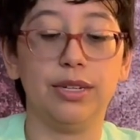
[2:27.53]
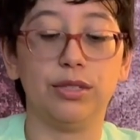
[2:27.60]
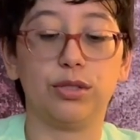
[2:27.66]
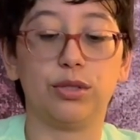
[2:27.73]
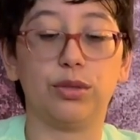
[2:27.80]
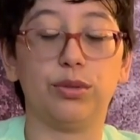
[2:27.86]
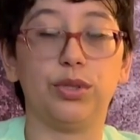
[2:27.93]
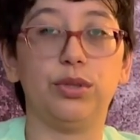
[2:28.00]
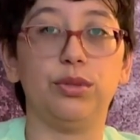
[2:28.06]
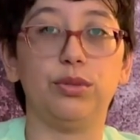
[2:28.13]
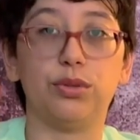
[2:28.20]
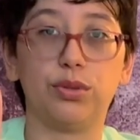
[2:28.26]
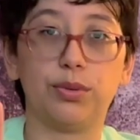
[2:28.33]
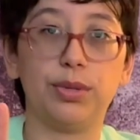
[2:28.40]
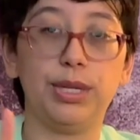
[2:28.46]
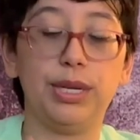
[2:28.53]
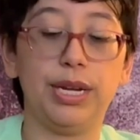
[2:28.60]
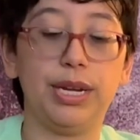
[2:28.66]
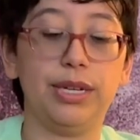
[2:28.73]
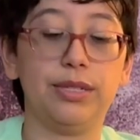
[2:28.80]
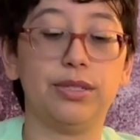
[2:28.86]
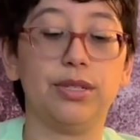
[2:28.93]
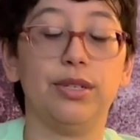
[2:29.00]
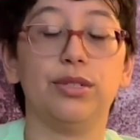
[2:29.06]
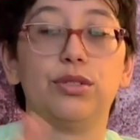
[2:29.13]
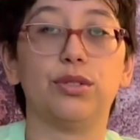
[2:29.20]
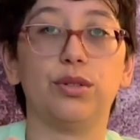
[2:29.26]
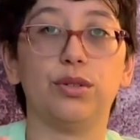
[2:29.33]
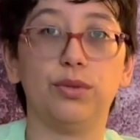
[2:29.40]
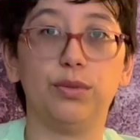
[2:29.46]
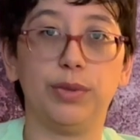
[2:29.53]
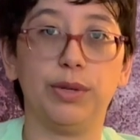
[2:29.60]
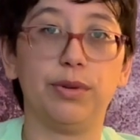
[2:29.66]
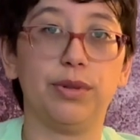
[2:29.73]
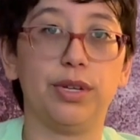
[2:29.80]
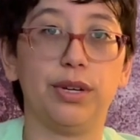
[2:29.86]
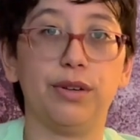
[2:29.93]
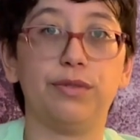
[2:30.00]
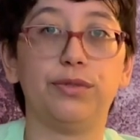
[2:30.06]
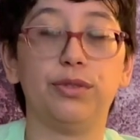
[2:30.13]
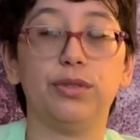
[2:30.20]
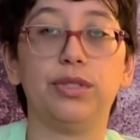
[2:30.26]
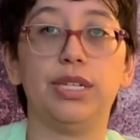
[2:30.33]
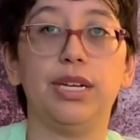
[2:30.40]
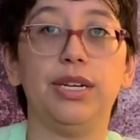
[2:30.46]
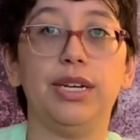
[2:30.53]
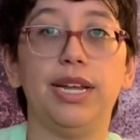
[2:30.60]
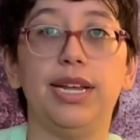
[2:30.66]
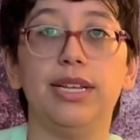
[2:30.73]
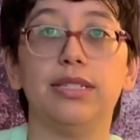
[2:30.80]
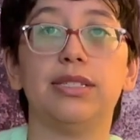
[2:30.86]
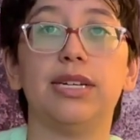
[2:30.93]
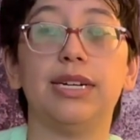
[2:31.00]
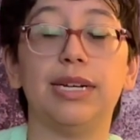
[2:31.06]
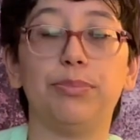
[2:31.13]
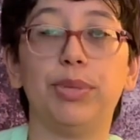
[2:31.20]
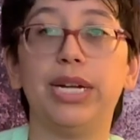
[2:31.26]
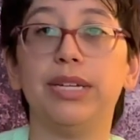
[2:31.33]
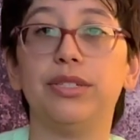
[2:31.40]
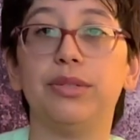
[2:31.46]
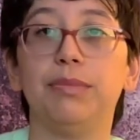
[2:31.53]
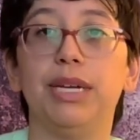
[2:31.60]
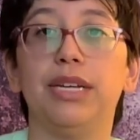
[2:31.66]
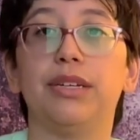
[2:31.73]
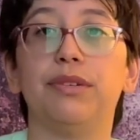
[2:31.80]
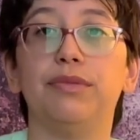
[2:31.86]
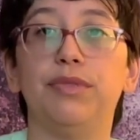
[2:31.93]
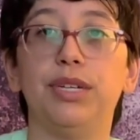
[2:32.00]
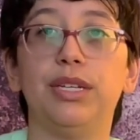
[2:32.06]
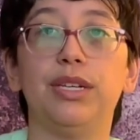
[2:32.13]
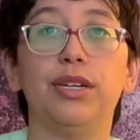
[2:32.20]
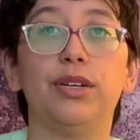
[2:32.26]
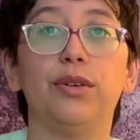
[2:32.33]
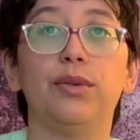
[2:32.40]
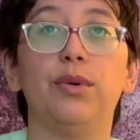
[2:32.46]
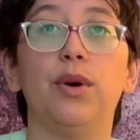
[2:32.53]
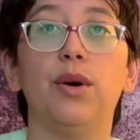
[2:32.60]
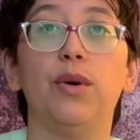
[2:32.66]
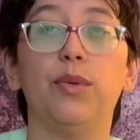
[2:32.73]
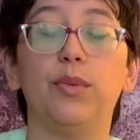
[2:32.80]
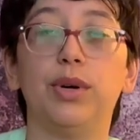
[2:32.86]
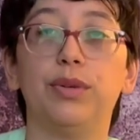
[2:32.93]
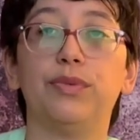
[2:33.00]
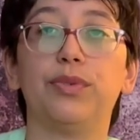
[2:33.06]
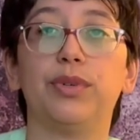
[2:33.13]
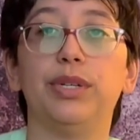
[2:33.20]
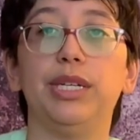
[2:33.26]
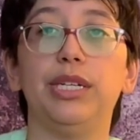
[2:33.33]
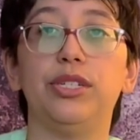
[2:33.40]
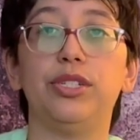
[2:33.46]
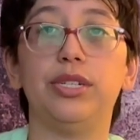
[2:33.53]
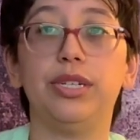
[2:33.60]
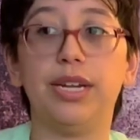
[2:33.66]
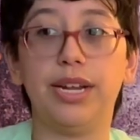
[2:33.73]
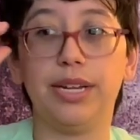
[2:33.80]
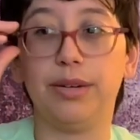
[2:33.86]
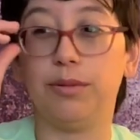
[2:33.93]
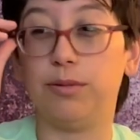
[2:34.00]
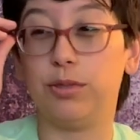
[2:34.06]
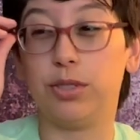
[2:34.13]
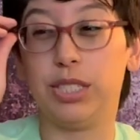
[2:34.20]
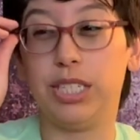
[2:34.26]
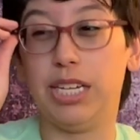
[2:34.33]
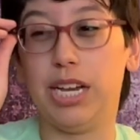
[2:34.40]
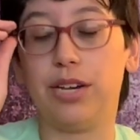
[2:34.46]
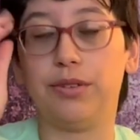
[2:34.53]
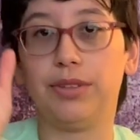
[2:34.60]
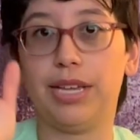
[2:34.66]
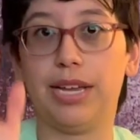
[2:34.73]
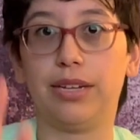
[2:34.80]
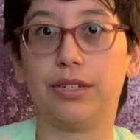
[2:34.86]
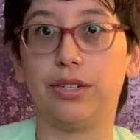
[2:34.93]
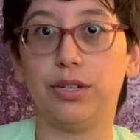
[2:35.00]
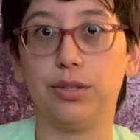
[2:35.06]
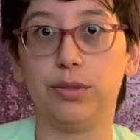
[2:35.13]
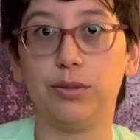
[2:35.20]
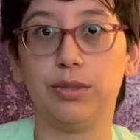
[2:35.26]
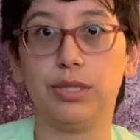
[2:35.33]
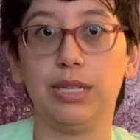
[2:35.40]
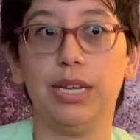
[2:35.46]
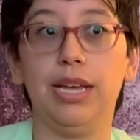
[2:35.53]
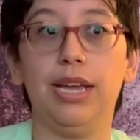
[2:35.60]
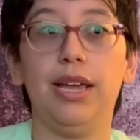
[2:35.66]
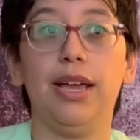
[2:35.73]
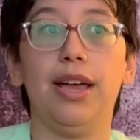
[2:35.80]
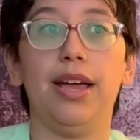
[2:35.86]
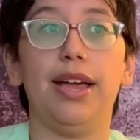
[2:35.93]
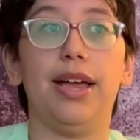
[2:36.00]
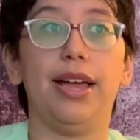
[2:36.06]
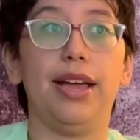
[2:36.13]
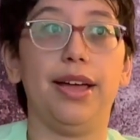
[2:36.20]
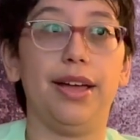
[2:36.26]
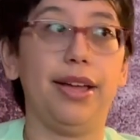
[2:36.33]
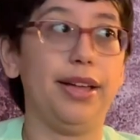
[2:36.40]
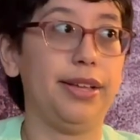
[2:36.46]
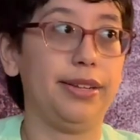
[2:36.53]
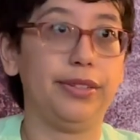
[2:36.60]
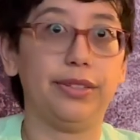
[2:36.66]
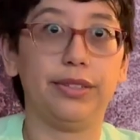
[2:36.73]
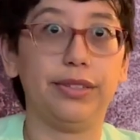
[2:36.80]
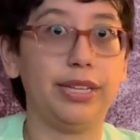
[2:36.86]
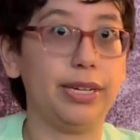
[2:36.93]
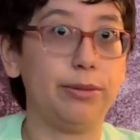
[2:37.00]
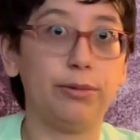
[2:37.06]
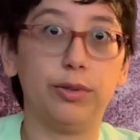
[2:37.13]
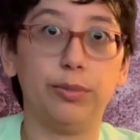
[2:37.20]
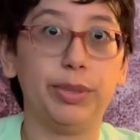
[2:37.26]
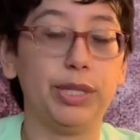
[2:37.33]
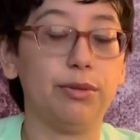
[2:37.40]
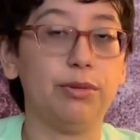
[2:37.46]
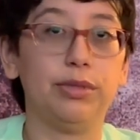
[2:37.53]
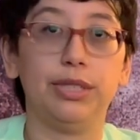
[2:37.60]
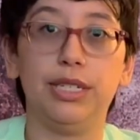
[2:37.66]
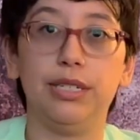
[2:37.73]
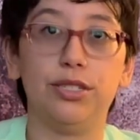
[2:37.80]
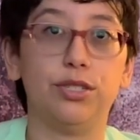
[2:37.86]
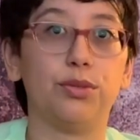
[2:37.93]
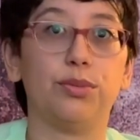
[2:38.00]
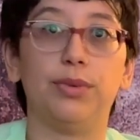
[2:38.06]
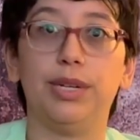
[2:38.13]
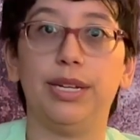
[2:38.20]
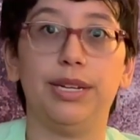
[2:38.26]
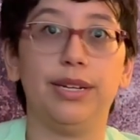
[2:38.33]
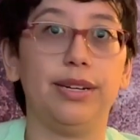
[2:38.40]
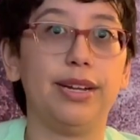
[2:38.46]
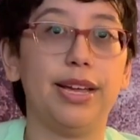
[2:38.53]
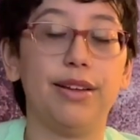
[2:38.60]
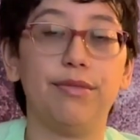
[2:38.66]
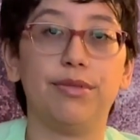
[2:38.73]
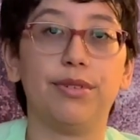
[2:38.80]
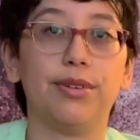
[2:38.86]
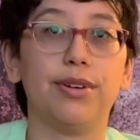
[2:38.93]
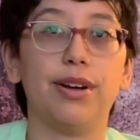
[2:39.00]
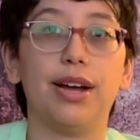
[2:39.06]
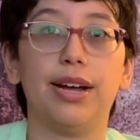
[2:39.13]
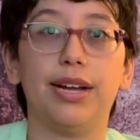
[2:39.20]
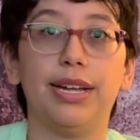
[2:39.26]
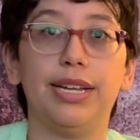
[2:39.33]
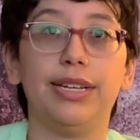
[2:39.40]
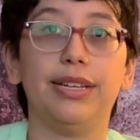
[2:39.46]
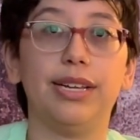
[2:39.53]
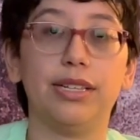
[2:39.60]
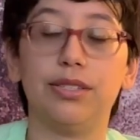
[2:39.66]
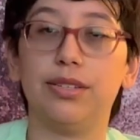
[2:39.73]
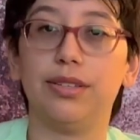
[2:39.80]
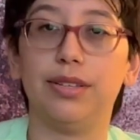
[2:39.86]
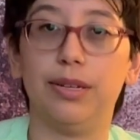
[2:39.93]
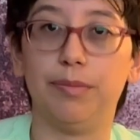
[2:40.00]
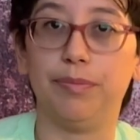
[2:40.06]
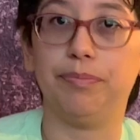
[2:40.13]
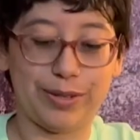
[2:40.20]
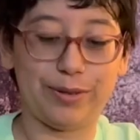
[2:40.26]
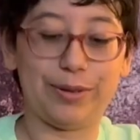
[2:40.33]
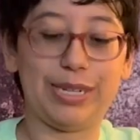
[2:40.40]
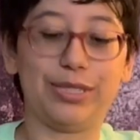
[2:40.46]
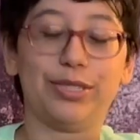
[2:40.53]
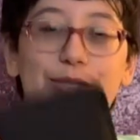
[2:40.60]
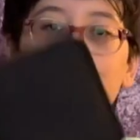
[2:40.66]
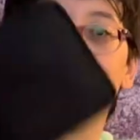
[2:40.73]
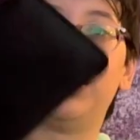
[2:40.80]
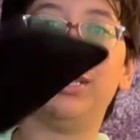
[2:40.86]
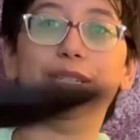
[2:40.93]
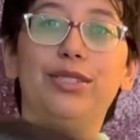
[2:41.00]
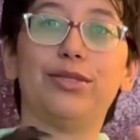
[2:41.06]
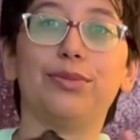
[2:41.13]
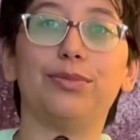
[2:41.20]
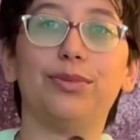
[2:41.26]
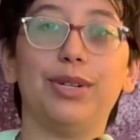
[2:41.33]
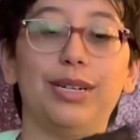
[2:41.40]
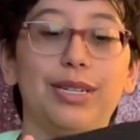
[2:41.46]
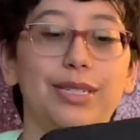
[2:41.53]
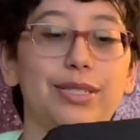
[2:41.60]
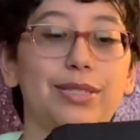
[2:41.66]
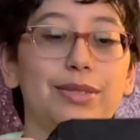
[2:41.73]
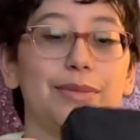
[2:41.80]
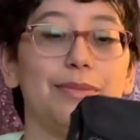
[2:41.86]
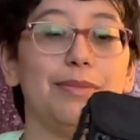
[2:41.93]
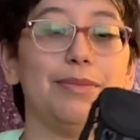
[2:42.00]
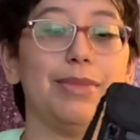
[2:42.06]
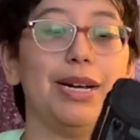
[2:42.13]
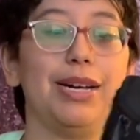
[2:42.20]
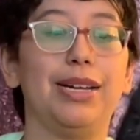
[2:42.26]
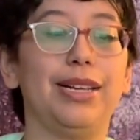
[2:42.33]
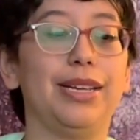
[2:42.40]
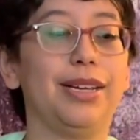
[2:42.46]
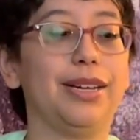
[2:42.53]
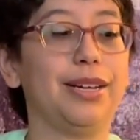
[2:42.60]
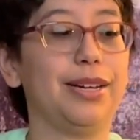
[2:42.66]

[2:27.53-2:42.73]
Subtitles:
So you lose 3 days. So we were there full 10 days, and I plan to make a video, one for each day. We'll see how that goes, and they will be released whenever I get to them. All right, so this was my